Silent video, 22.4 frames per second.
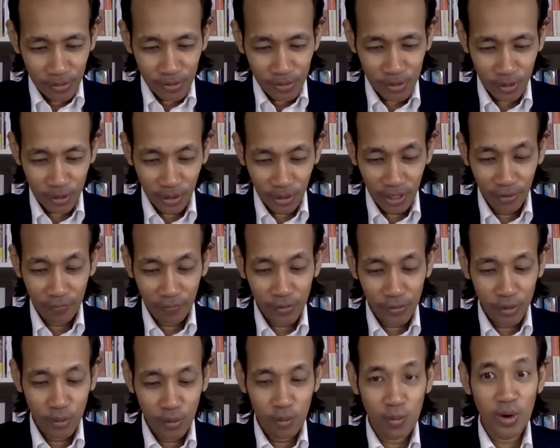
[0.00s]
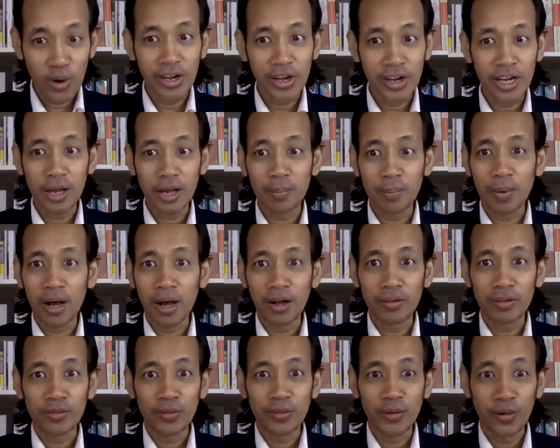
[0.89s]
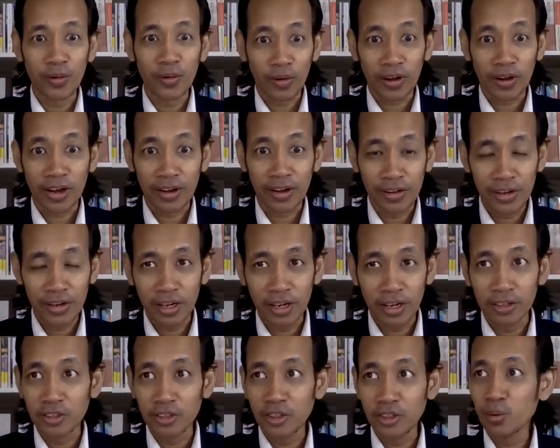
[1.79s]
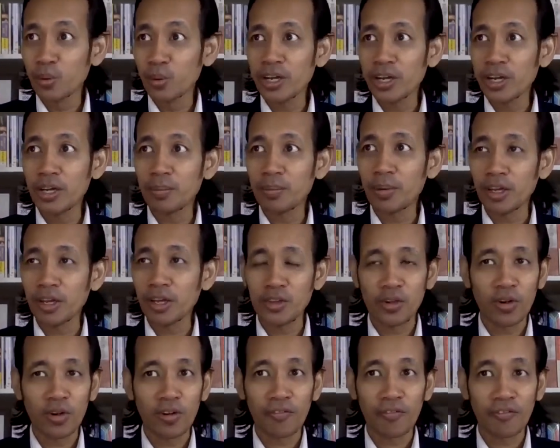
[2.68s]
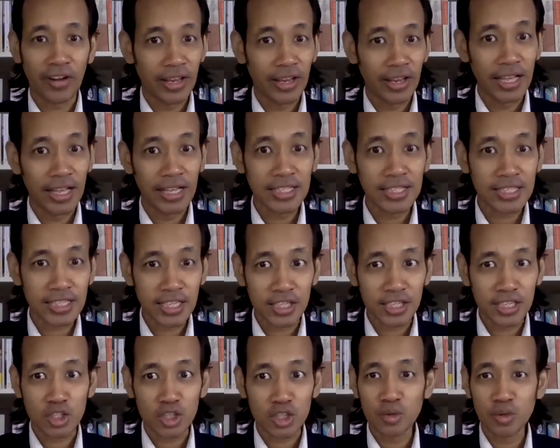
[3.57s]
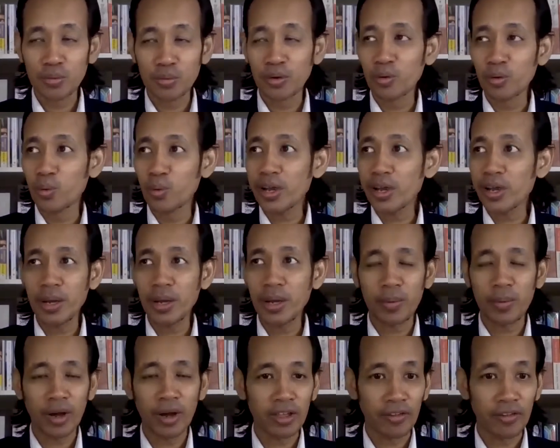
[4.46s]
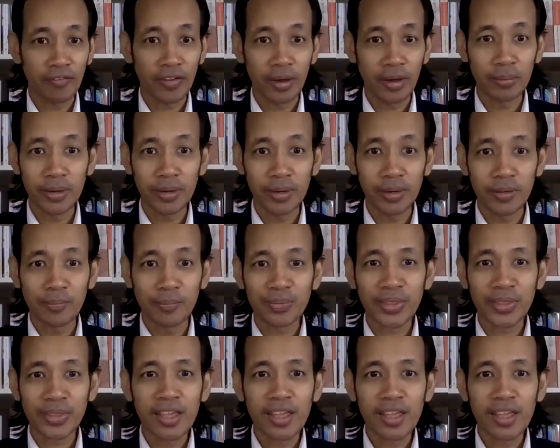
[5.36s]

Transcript: so if you worry about your career, you worry about your finances, you worry about your family,